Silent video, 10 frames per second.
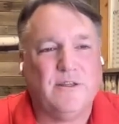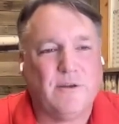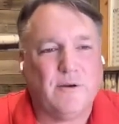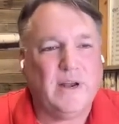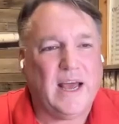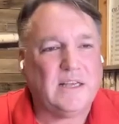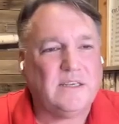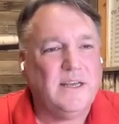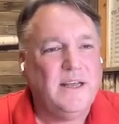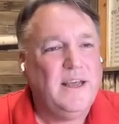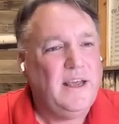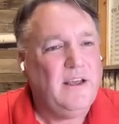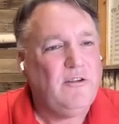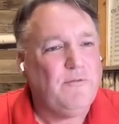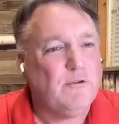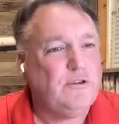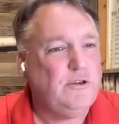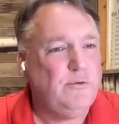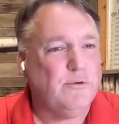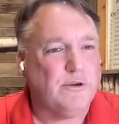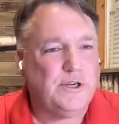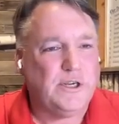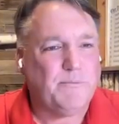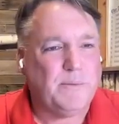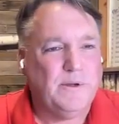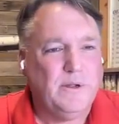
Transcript: the third S, is for stewardship,